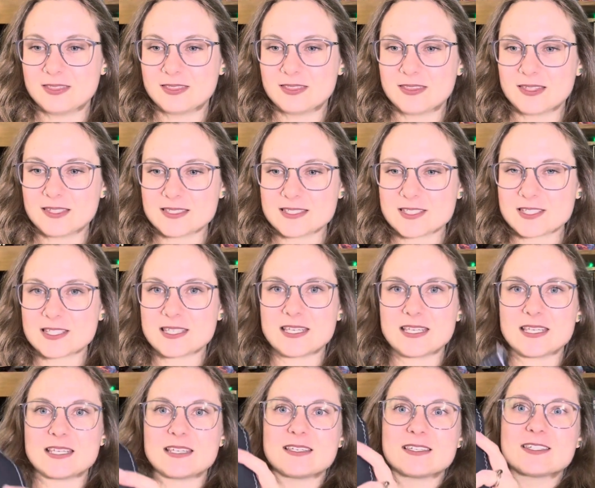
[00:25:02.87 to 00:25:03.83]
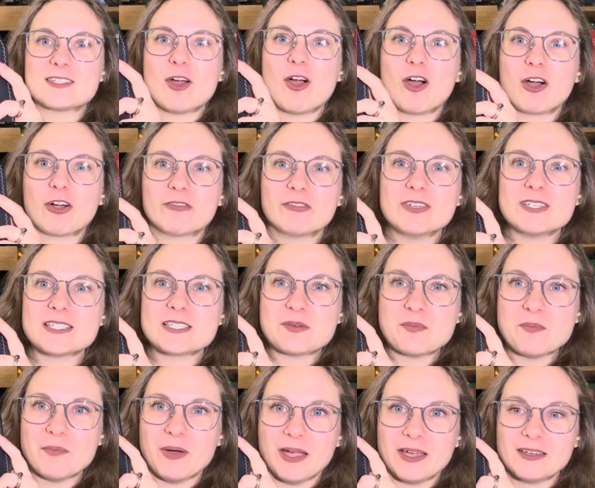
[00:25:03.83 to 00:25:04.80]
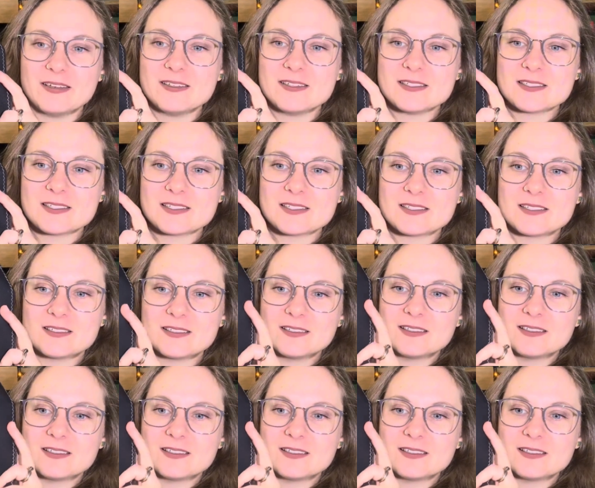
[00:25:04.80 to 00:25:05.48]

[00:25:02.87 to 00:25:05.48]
this is Harvest Mice